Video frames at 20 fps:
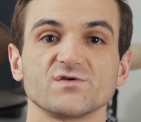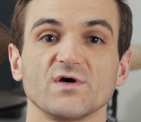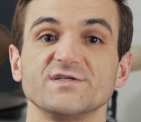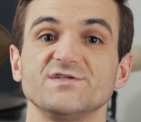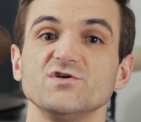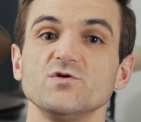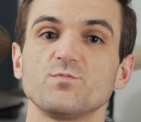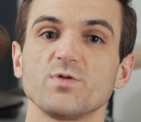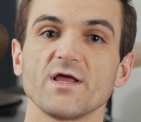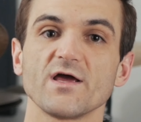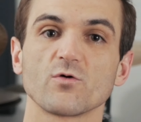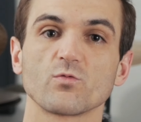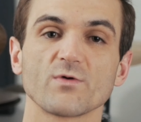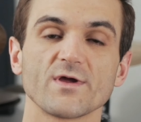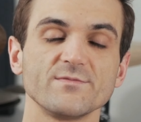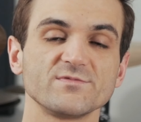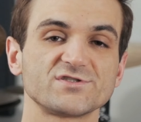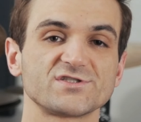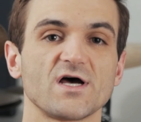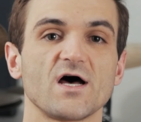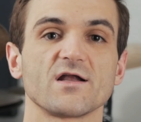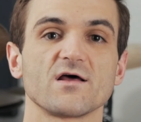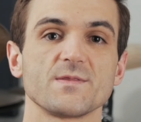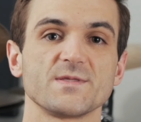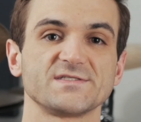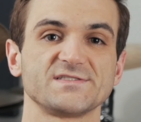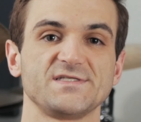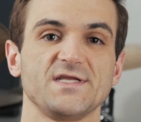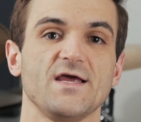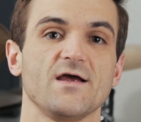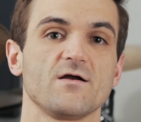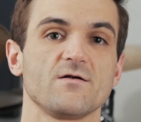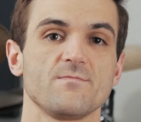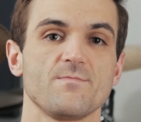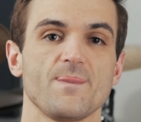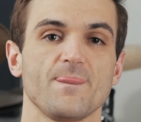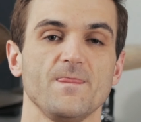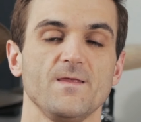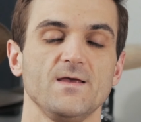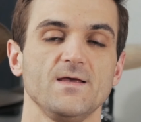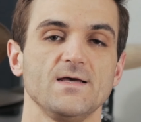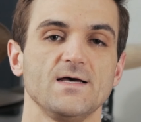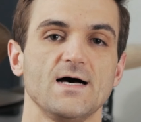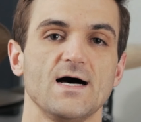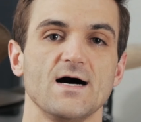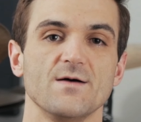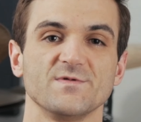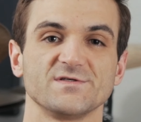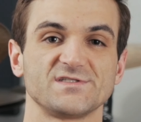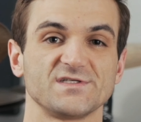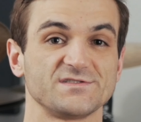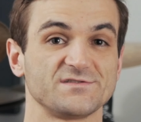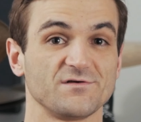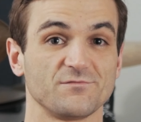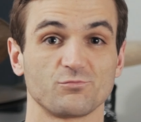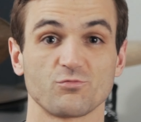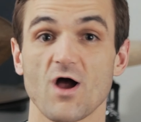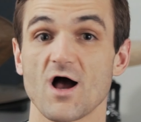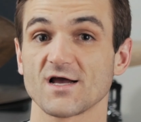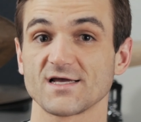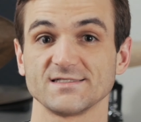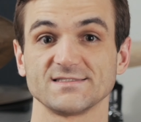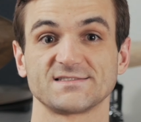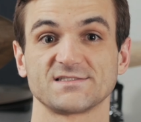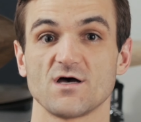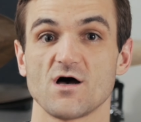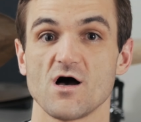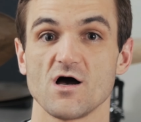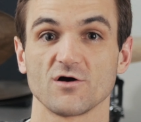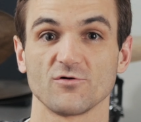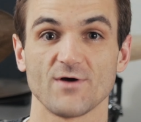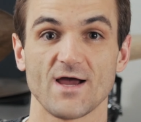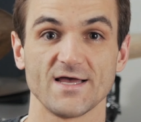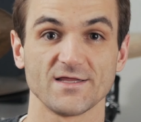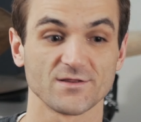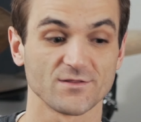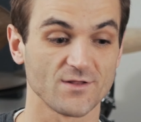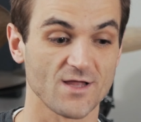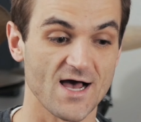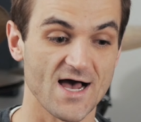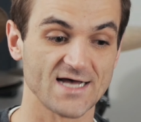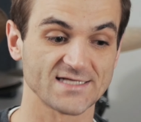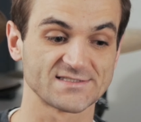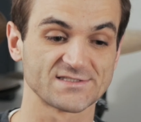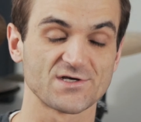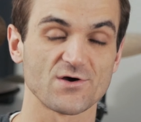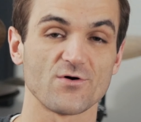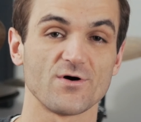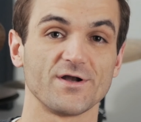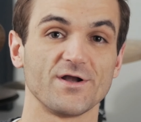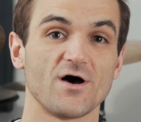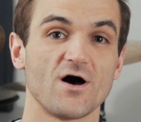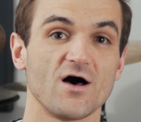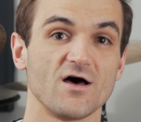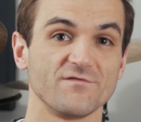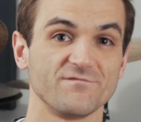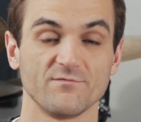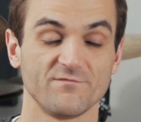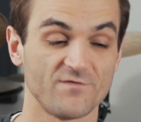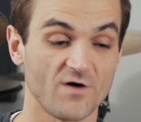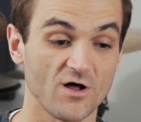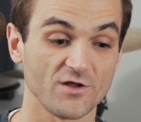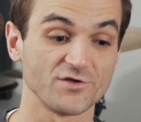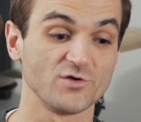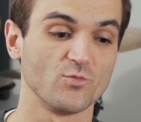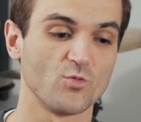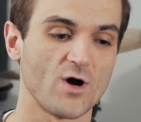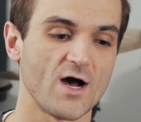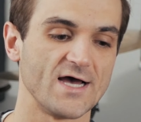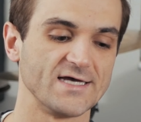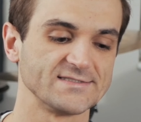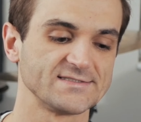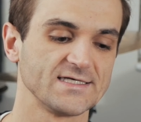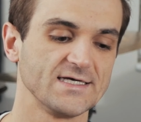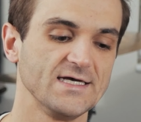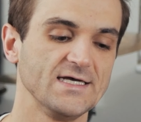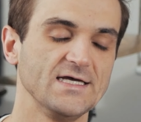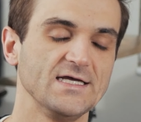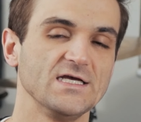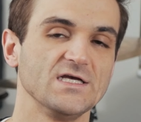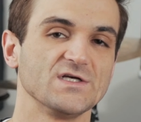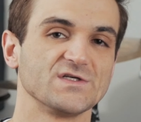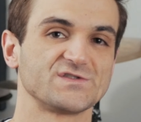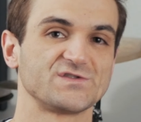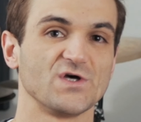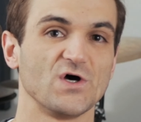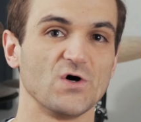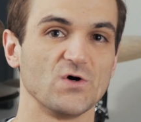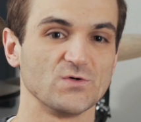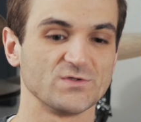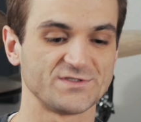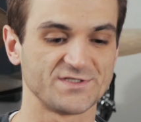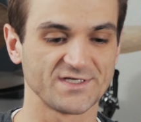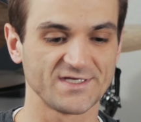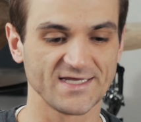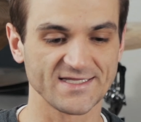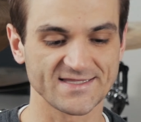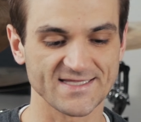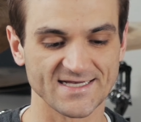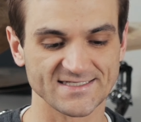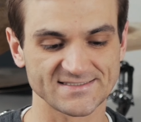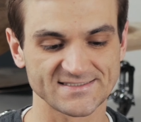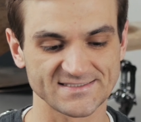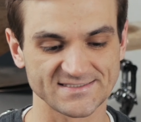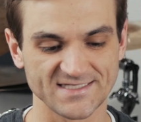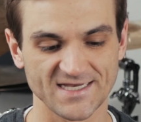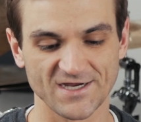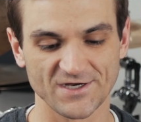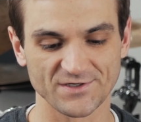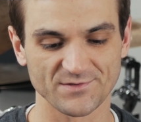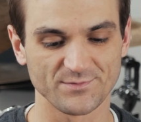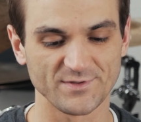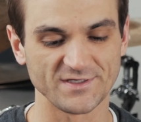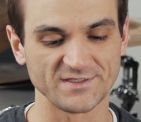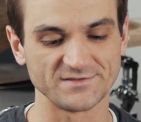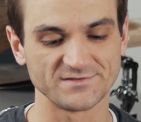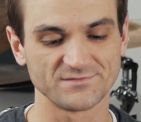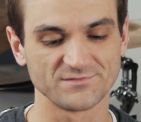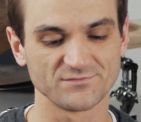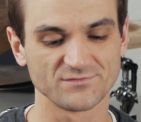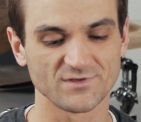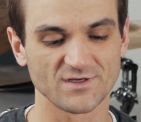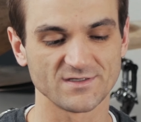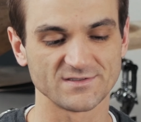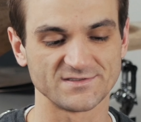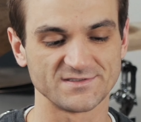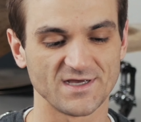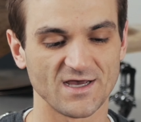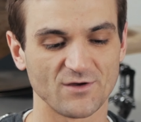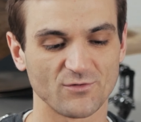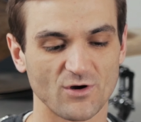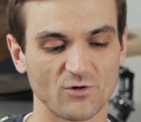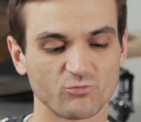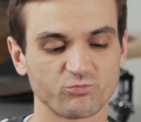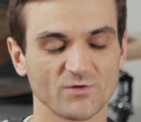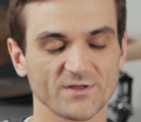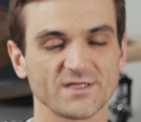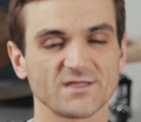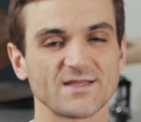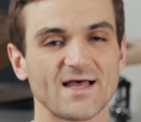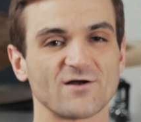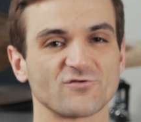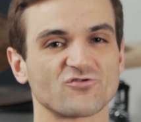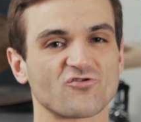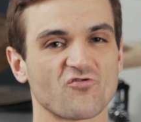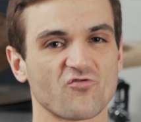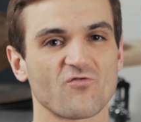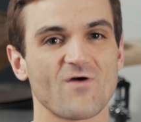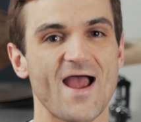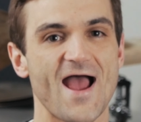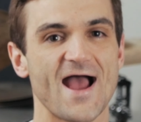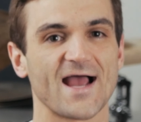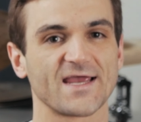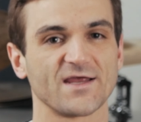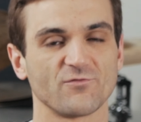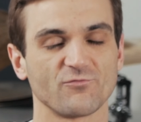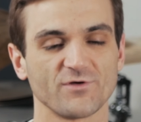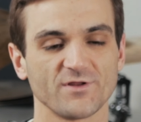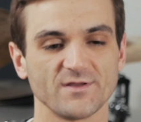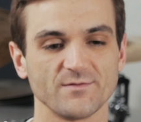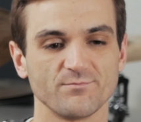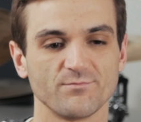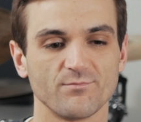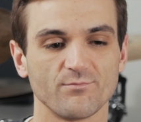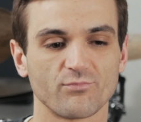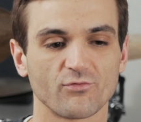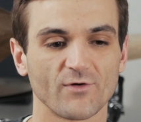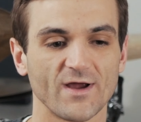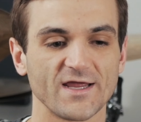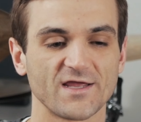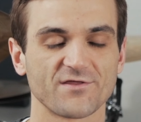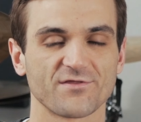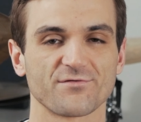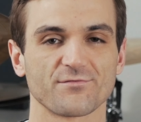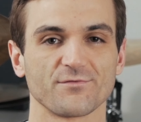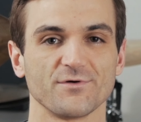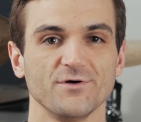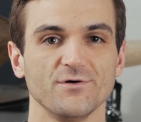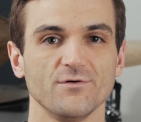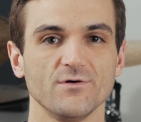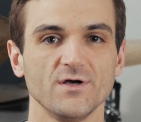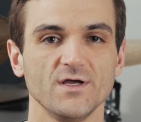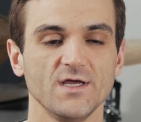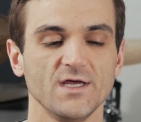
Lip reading: I do play a rim shot on the snare. This is a rockin' song, right? Lots going on volume-wise. So to get that snare to be a really loud crack and really break through,